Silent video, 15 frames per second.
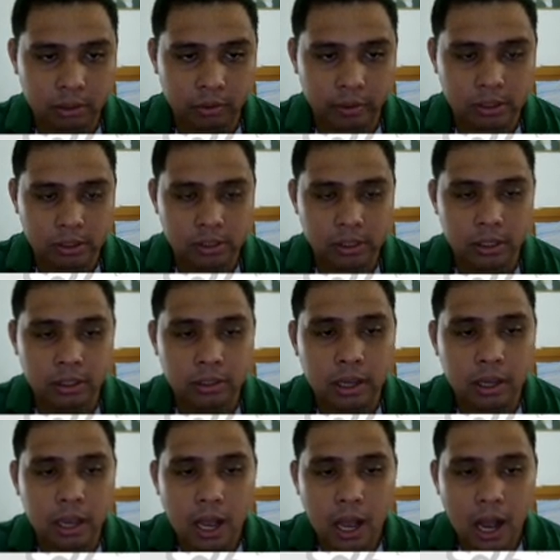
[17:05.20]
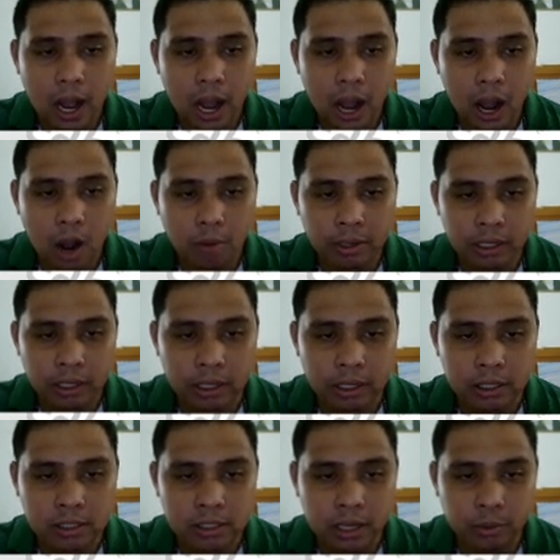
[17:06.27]
Question. How
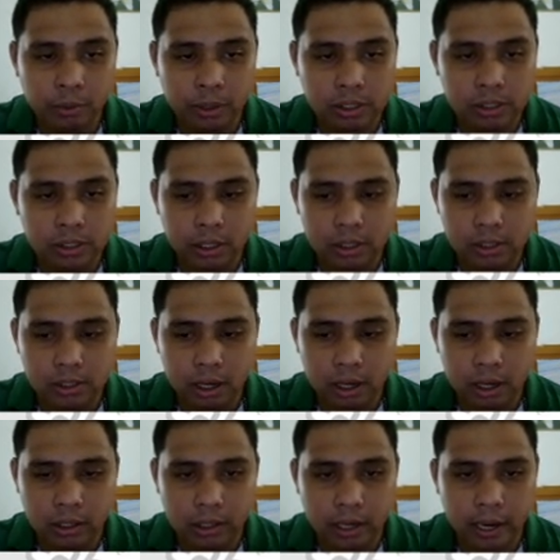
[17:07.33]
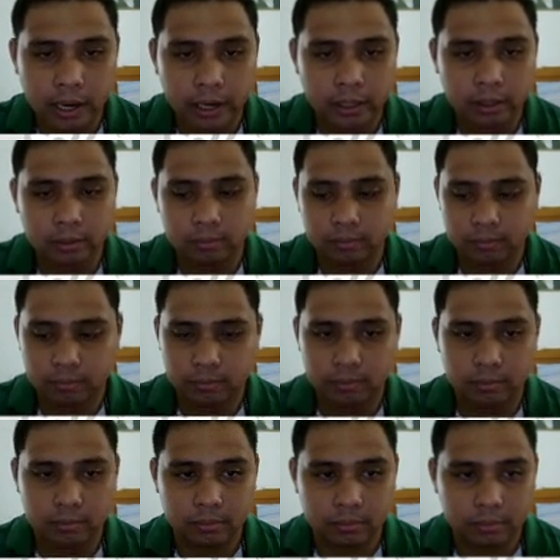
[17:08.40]
many sandwiches are there?
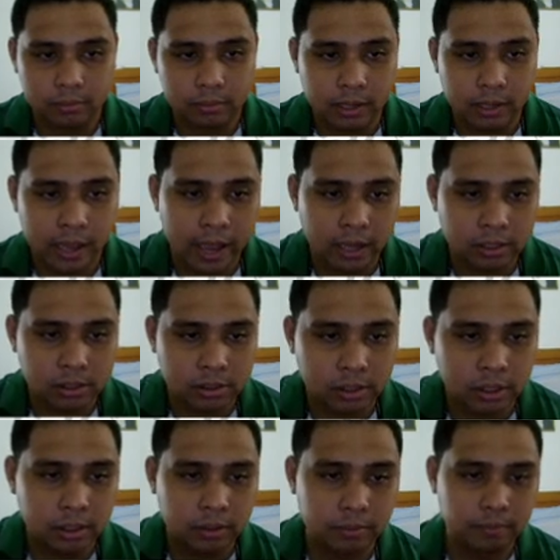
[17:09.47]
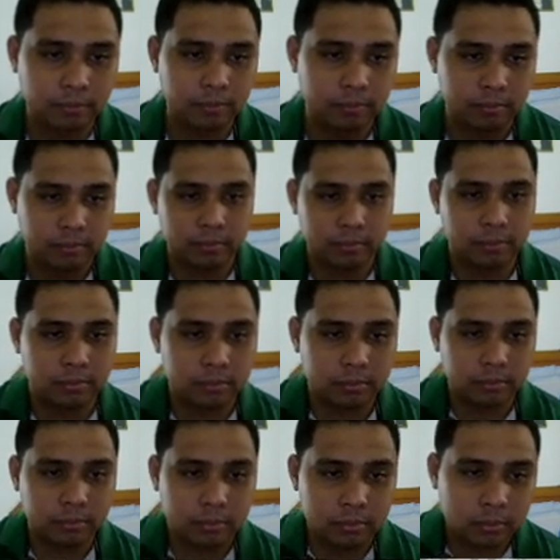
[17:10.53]
The answer,
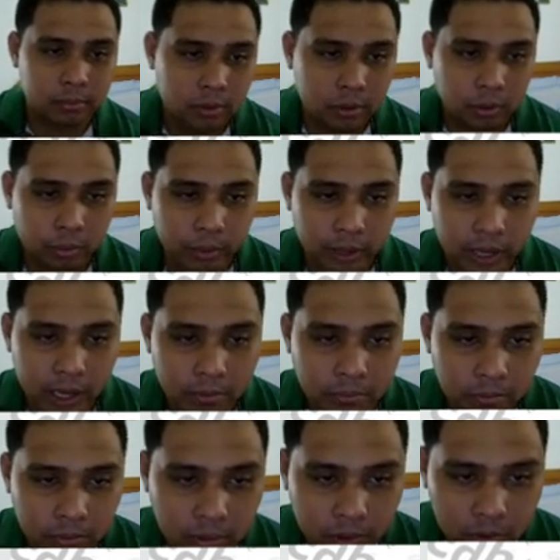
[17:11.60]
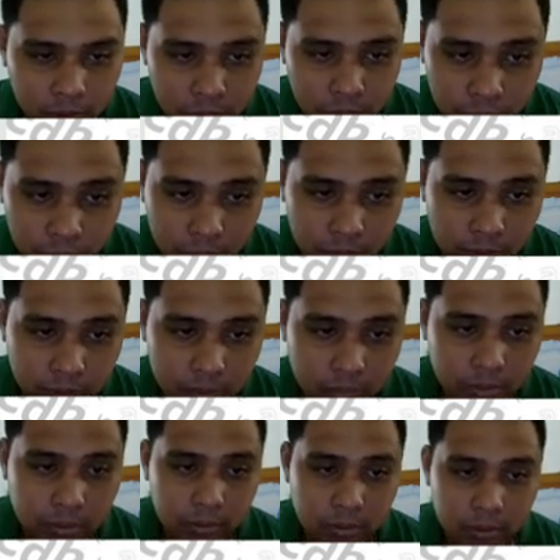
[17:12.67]
we have 2.
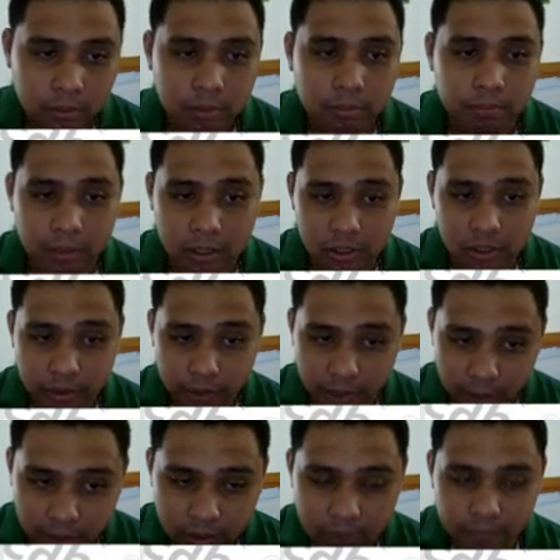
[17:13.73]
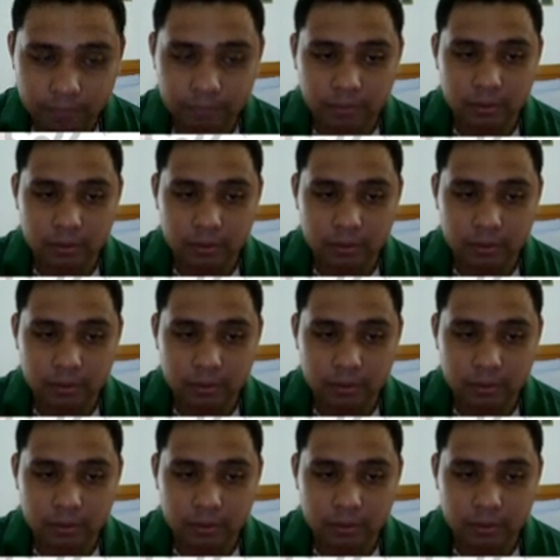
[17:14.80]
Picture here.